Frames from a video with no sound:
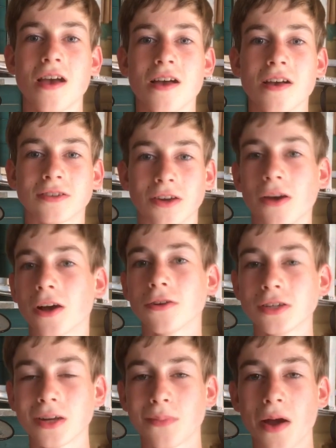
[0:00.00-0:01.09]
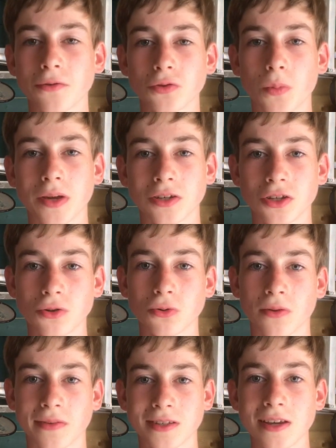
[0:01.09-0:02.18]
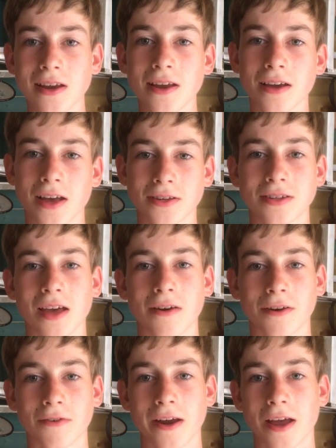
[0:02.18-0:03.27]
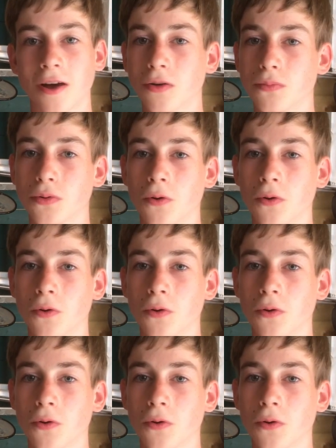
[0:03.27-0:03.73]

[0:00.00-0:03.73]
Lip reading: So acoustic panels will be installed on the ceiling as they're a great help